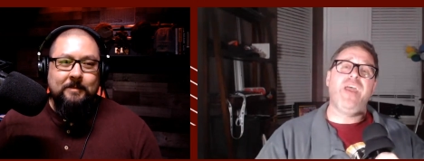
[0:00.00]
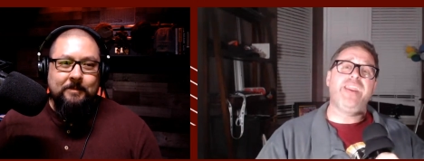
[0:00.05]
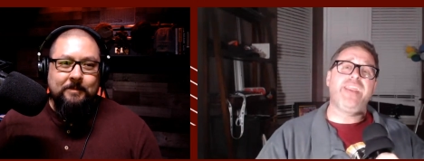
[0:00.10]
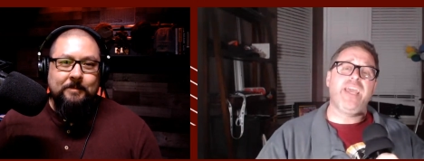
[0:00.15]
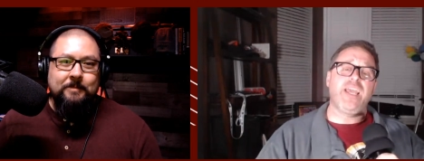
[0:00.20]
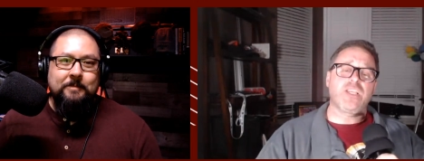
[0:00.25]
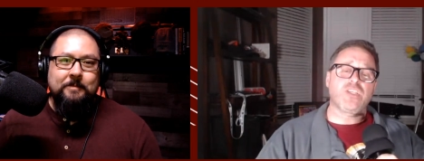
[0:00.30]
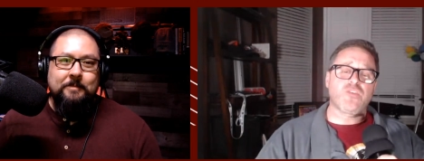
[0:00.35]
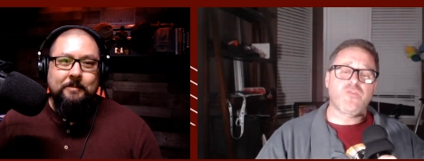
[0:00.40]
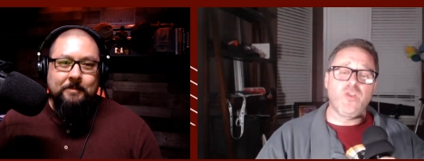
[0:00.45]

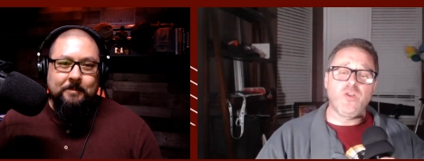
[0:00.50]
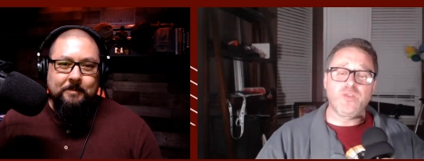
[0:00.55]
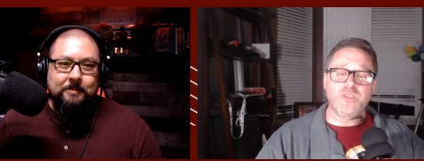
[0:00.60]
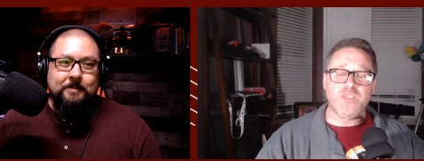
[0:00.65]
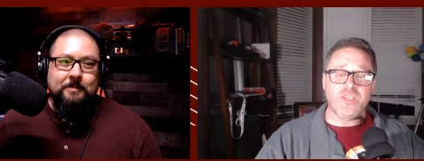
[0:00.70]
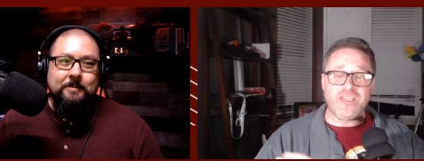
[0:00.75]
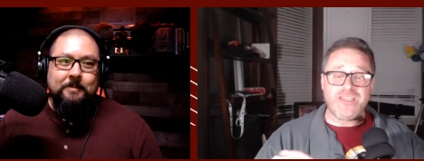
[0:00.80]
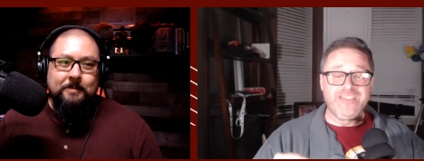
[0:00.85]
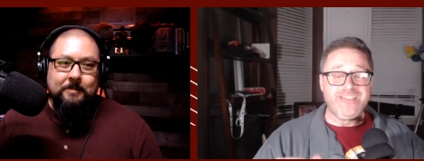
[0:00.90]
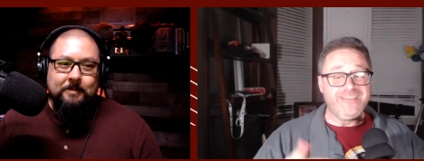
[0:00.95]
Speaker 1: FedEx Field
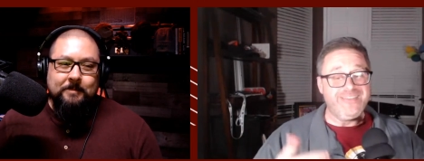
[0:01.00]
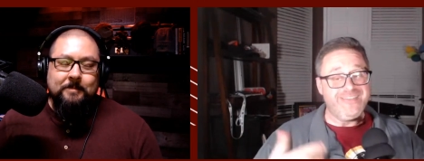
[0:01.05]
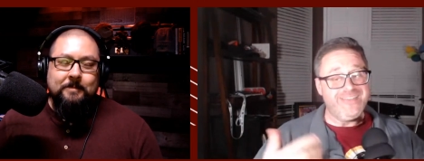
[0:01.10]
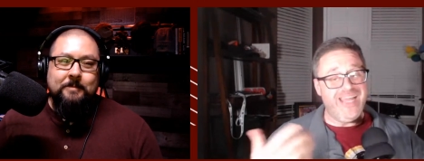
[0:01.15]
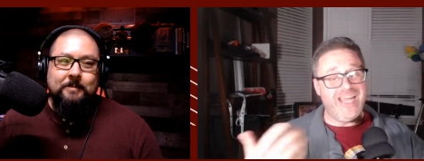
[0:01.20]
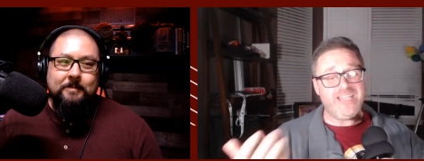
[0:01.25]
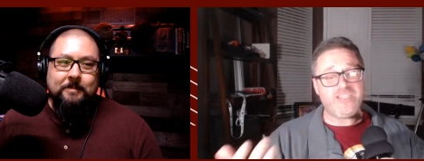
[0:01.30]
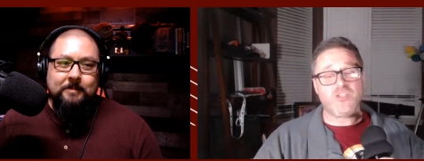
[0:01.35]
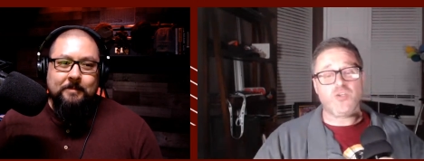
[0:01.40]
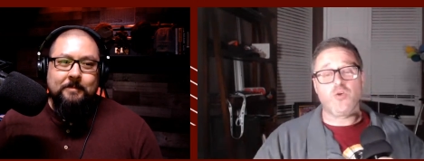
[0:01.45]
to
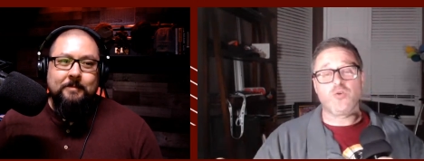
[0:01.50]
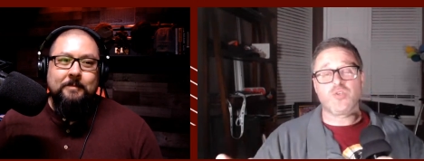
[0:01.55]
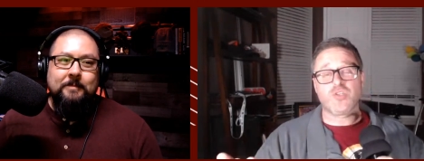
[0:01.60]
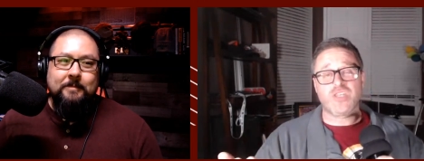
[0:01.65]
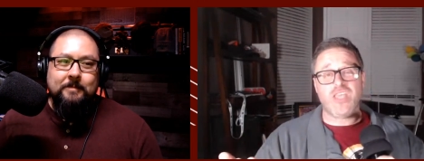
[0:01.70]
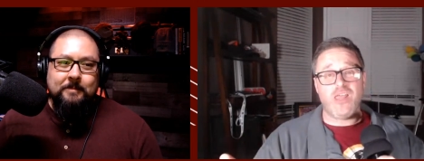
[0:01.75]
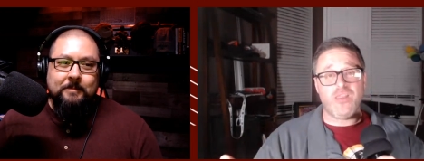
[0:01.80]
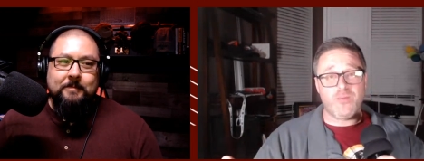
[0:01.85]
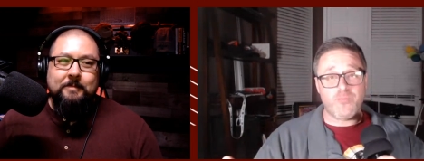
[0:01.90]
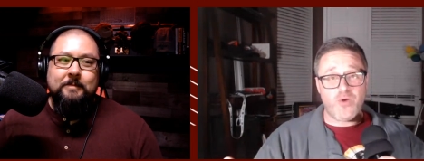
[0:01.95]
not so
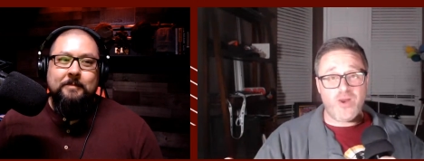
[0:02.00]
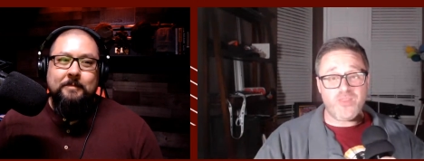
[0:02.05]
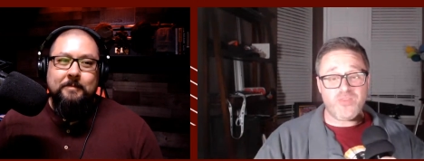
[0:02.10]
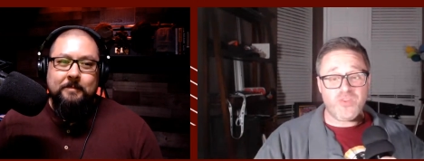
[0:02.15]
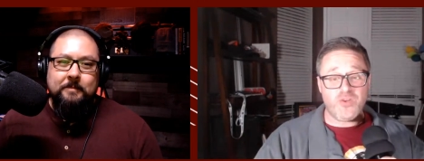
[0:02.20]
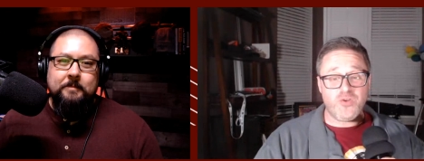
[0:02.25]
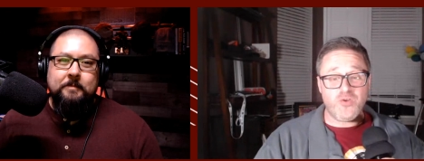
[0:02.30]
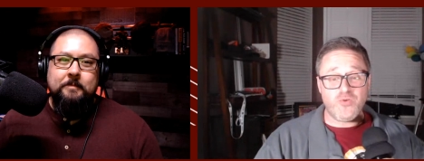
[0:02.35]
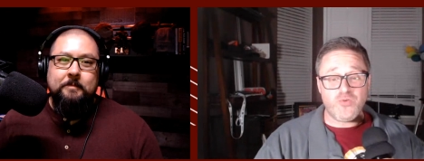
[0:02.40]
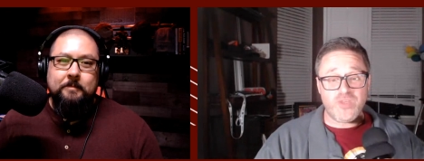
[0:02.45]
celebrate
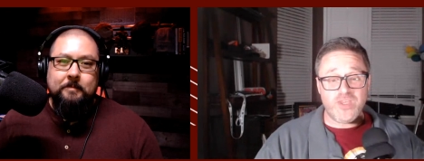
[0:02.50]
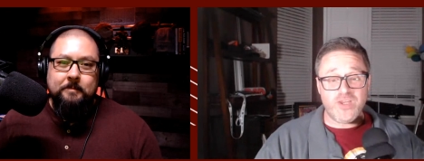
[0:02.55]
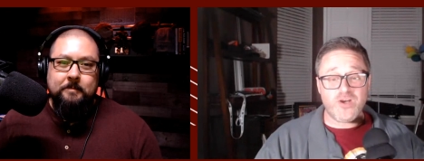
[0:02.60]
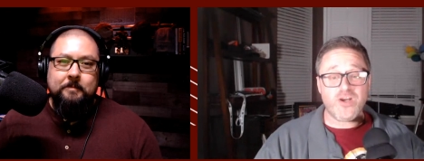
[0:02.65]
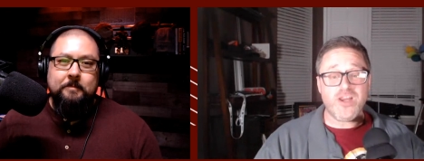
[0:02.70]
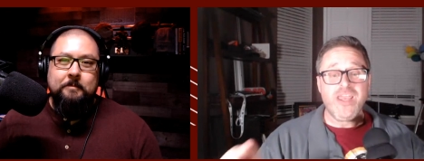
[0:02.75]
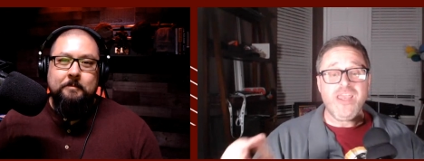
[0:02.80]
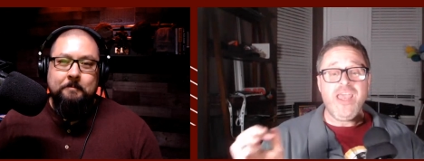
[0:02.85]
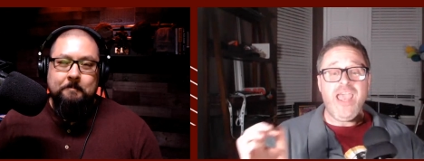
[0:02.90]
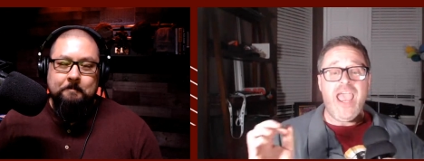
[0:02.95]
the new
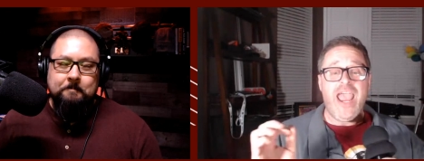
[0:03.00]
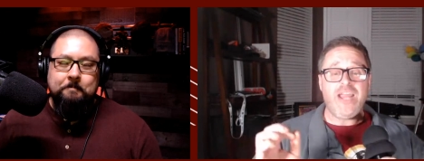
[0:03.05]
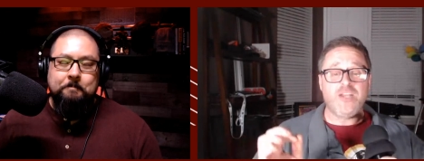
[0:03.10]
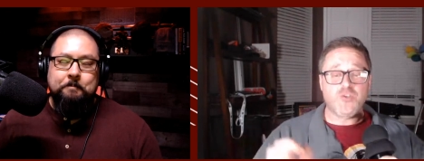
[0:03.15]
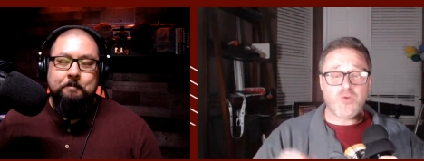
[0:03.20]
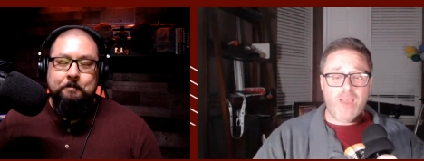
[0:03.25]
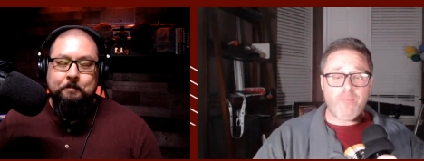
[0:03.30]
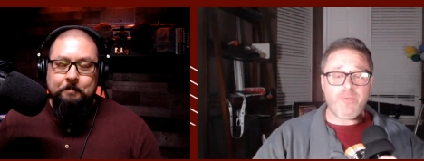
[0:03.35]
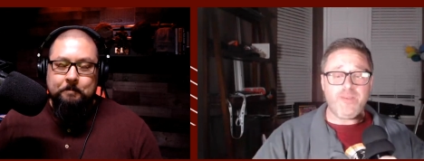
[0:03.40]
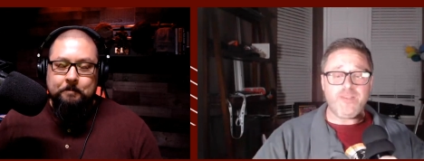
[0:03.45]
year, and
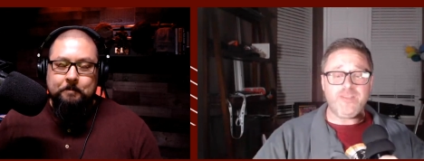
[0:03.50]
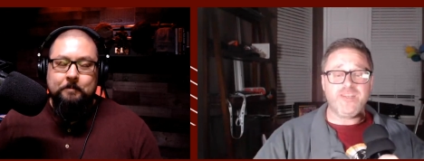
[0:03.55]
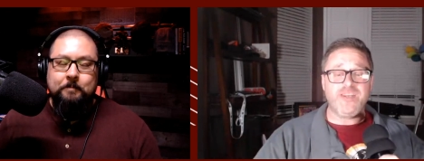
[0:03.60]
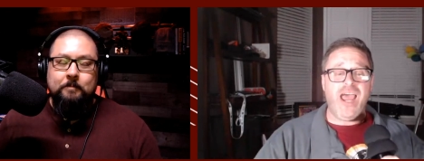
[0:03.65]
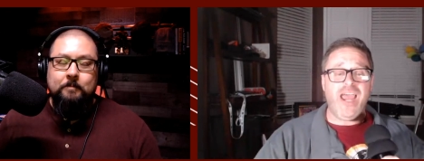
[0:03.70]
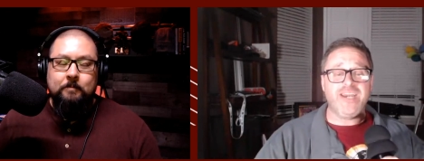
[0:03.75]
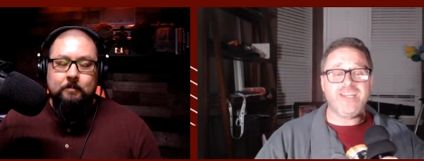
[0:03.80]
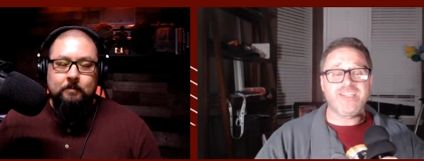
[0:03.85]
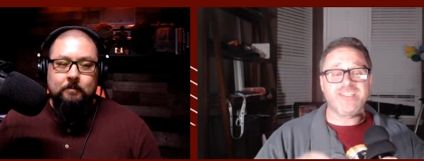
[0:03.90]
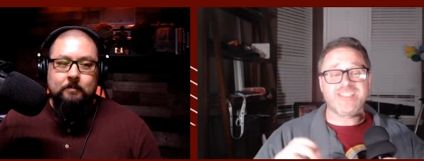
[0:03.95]
dropping to
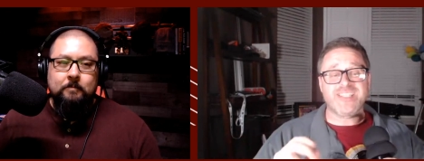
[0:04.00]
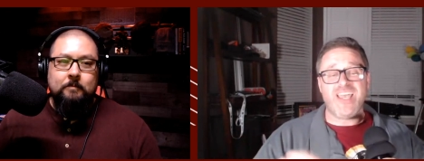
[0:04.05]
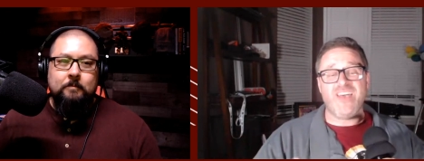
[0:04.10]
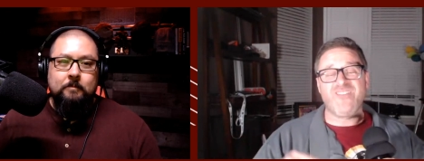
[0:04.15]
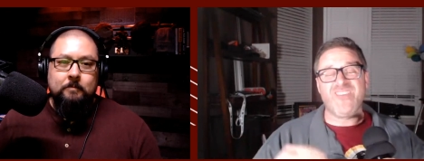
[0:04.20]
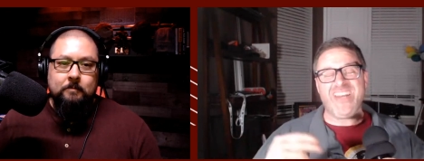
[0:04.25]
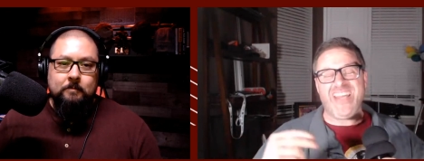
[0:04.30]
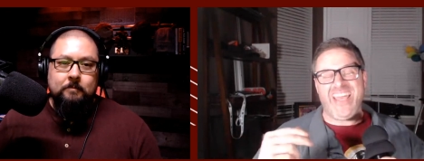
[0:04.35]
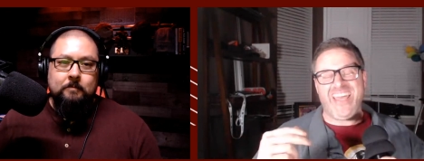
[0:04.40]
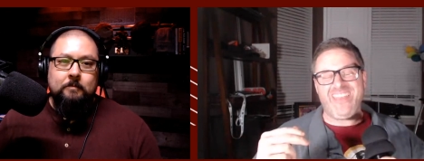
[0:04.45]
nine and seven.